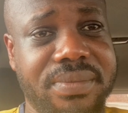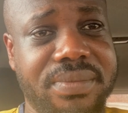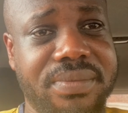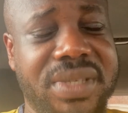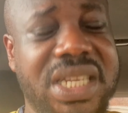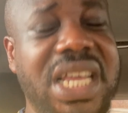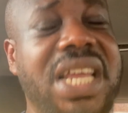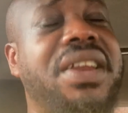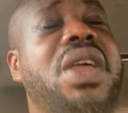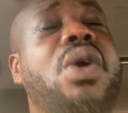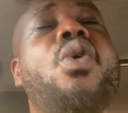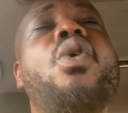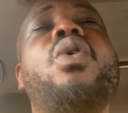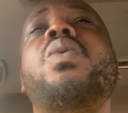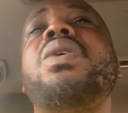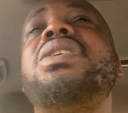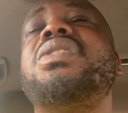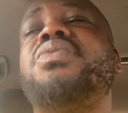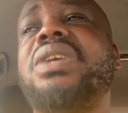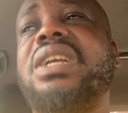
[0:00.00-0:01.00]
They
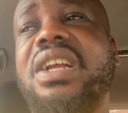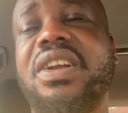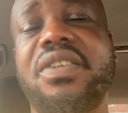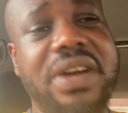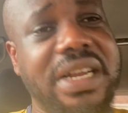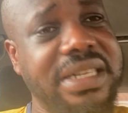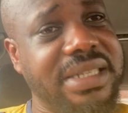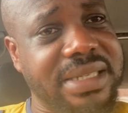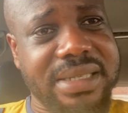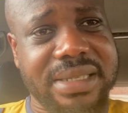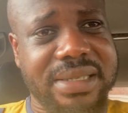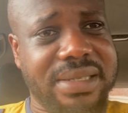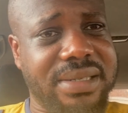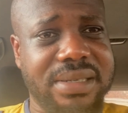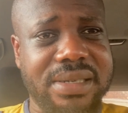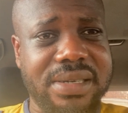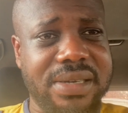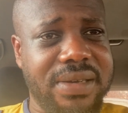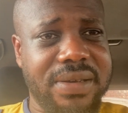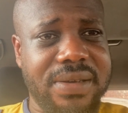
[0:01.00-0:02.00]
always regret it.
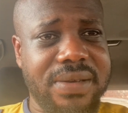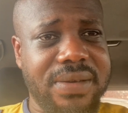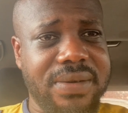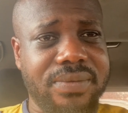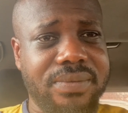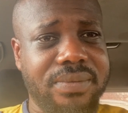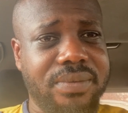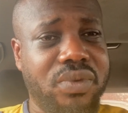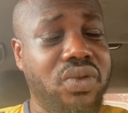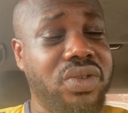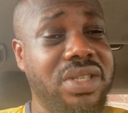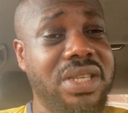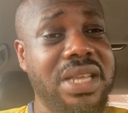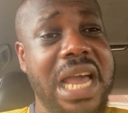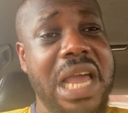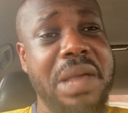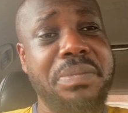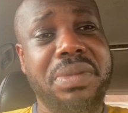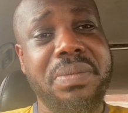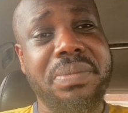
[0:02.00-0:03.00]
Look, see
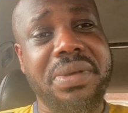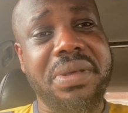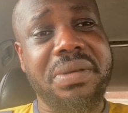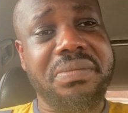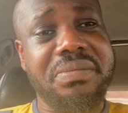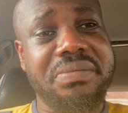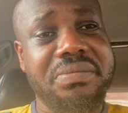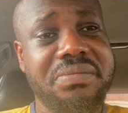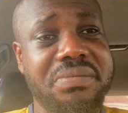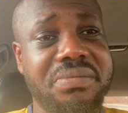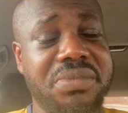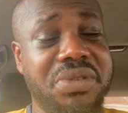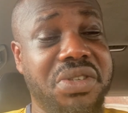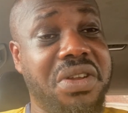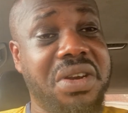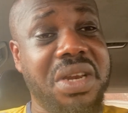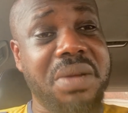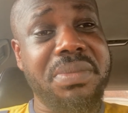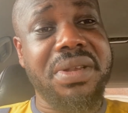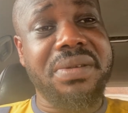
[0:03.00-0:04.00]
IBB
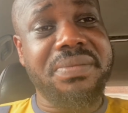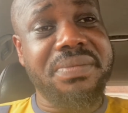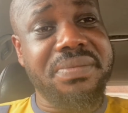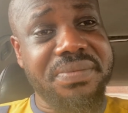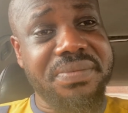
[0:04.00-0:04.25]
screaming.